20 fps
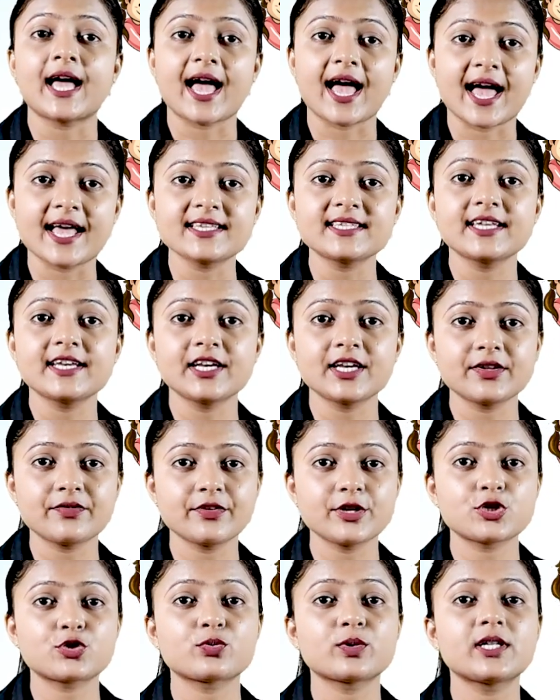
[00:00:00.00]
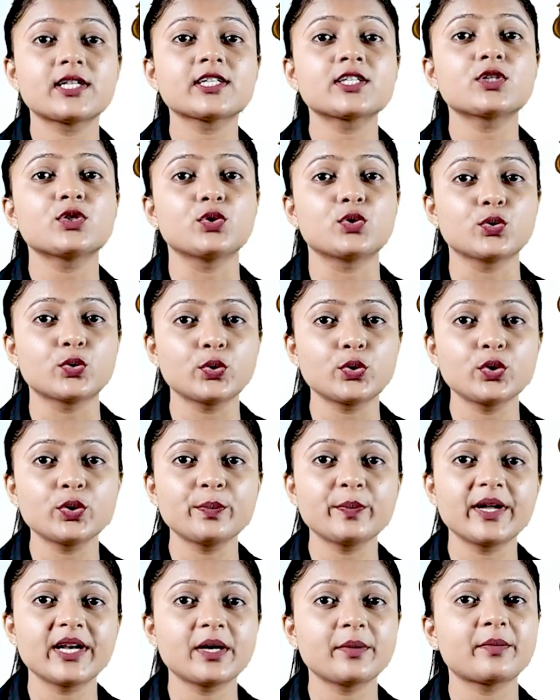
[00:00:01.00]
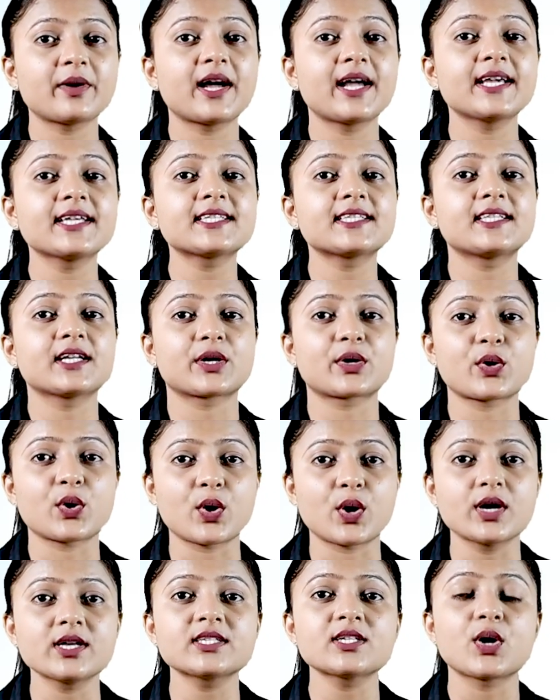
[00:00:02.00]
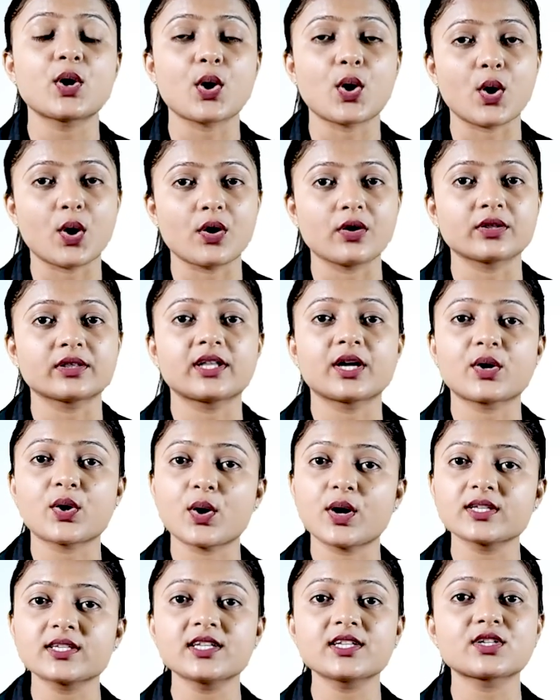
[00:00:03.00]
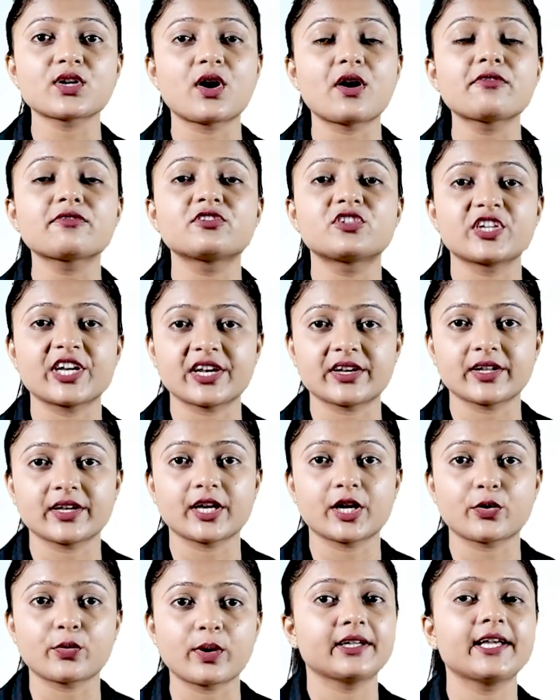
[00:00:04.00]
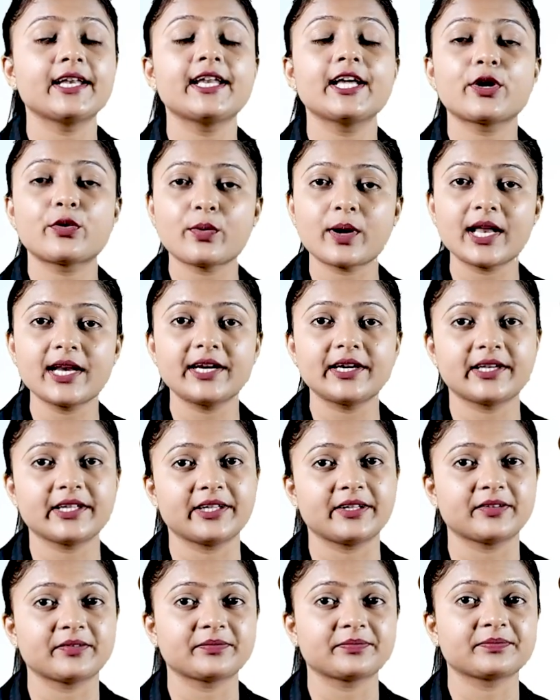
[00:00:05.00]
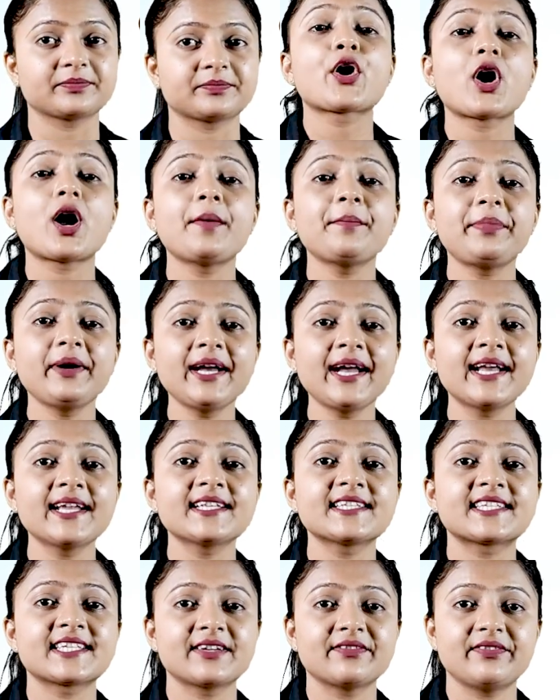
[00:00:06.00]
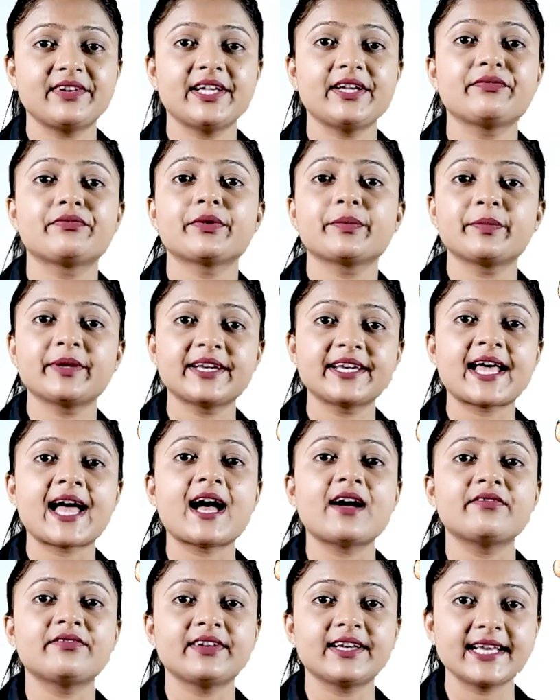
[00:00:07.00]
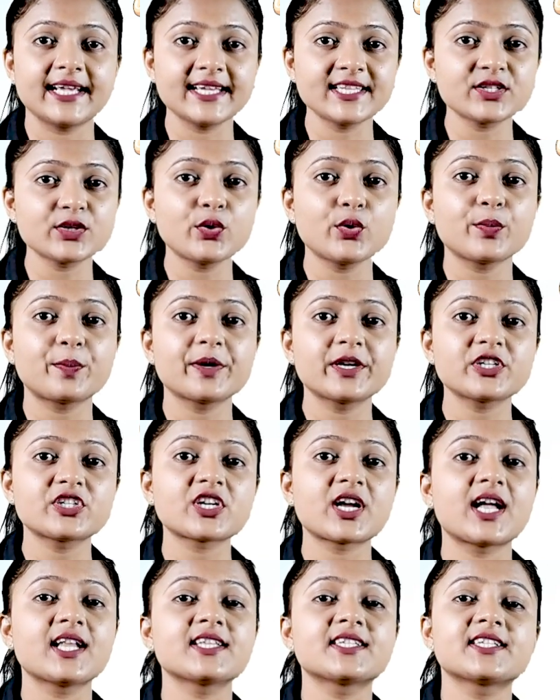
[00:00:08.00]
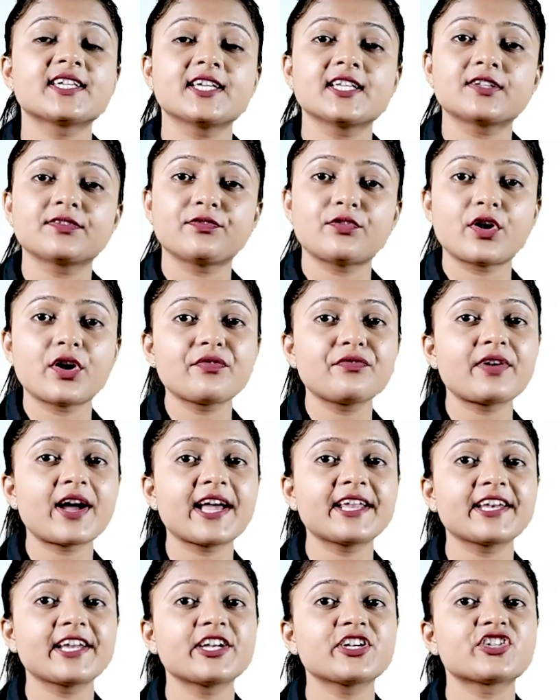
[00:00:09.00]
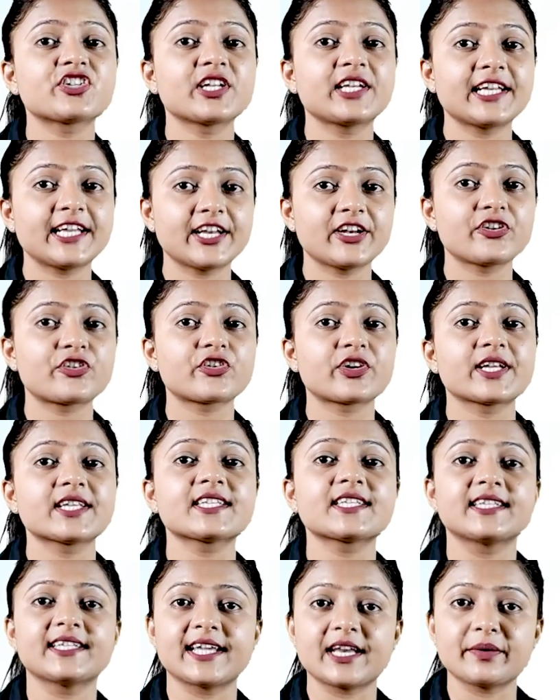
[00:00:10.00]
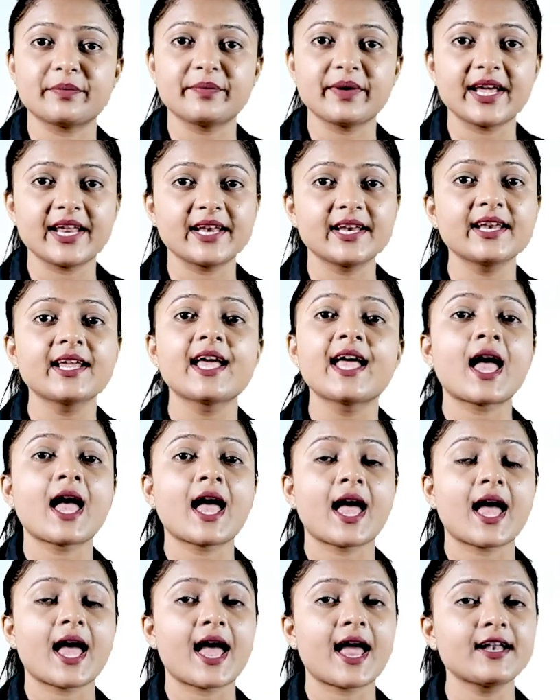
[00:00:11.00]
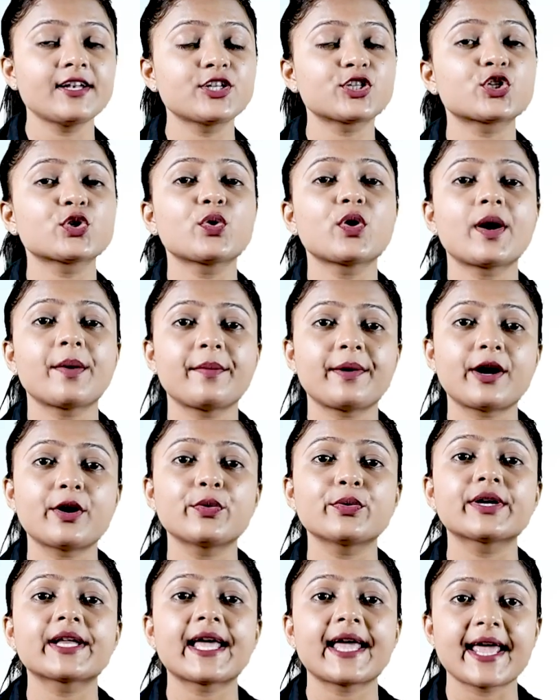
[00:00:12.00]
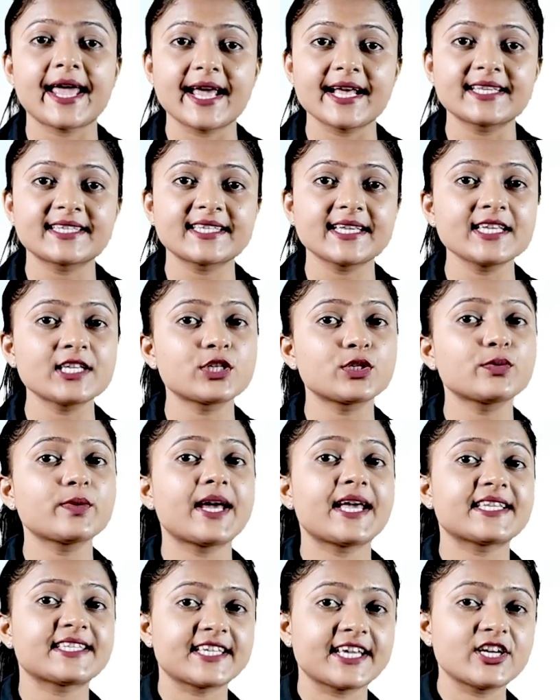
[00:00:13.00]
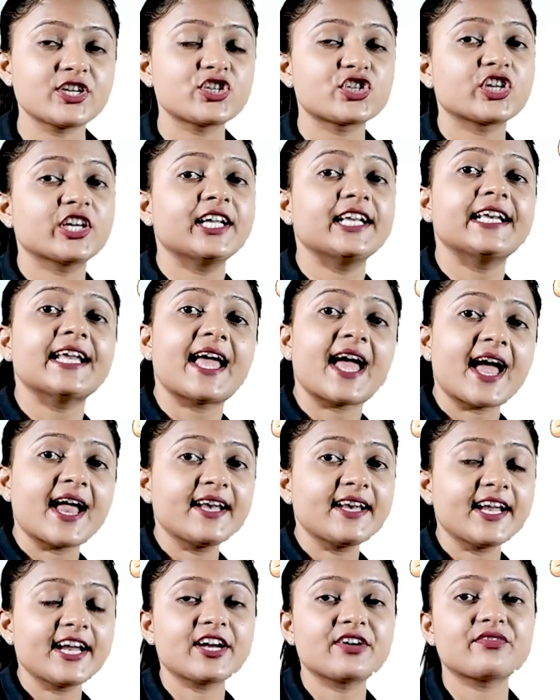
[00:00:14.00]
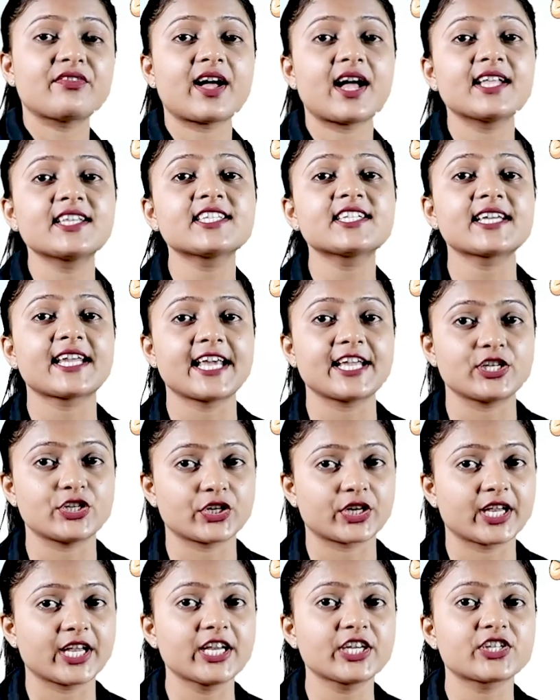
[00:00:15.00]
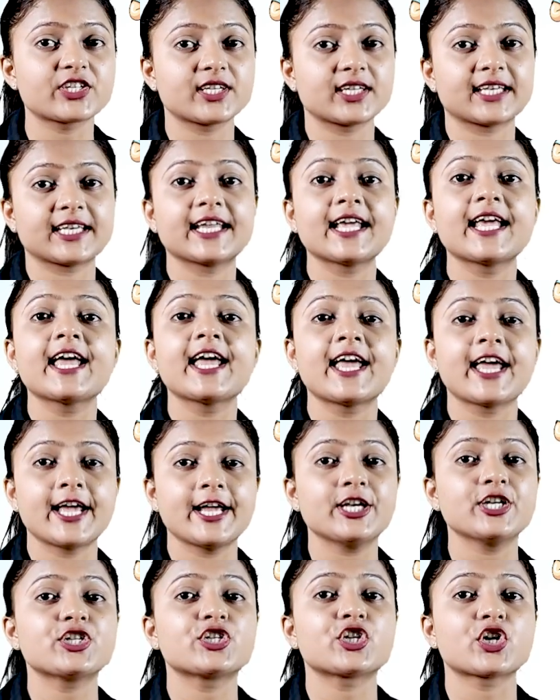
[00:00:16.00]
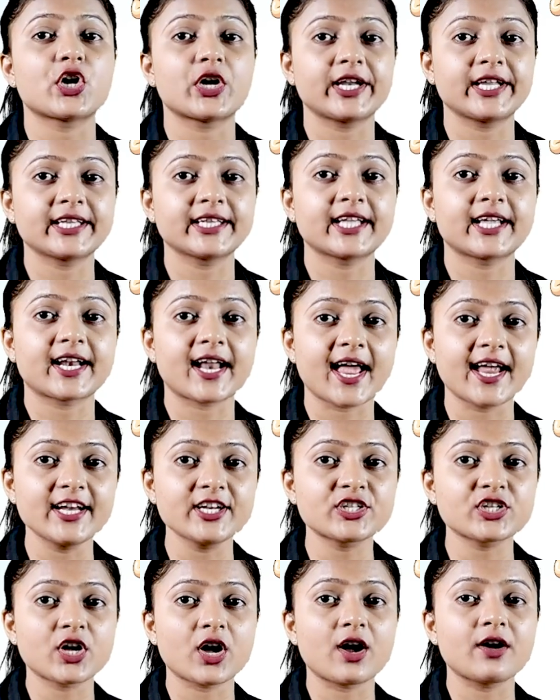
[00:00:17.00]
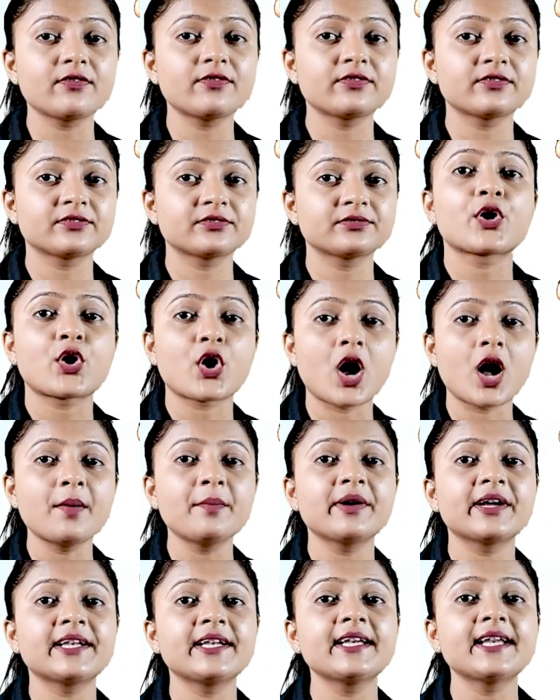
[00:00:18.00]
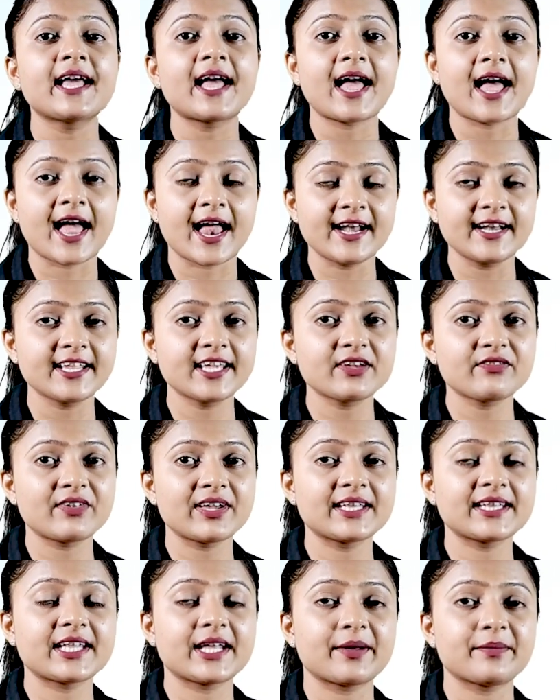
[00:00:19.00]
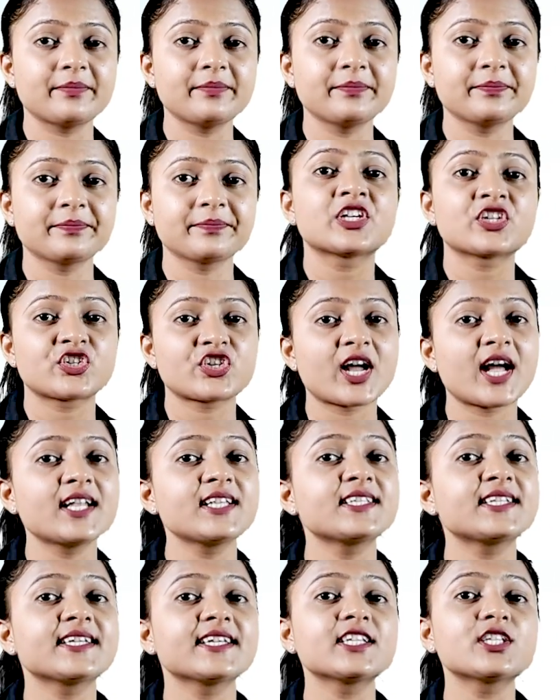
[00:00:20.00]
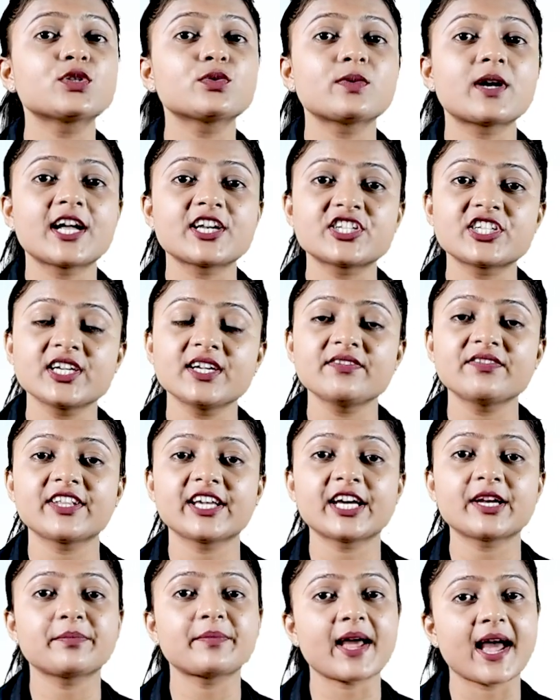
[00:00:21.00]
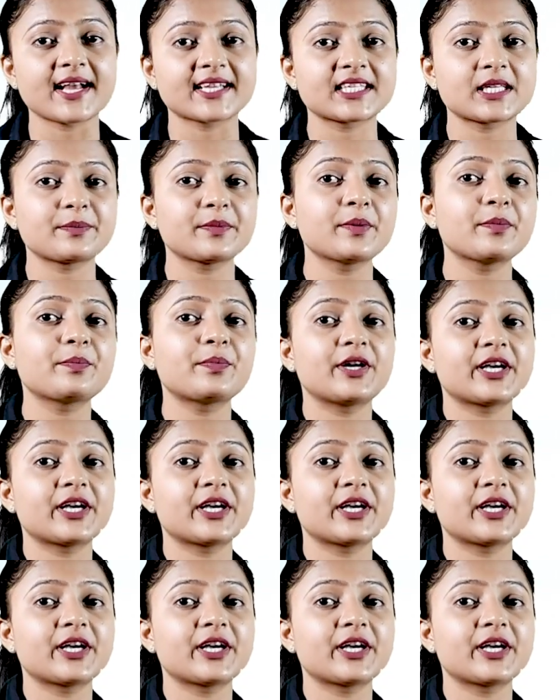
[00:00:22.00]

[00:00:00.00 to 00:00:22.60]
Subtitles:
as individuals do to minimize the causes of gender inequality? Comprehensively, women have less open chances for financial interest than men, and so about access to essential and advanced education, ensuring the rights of common and giving them chances to achieve their maximum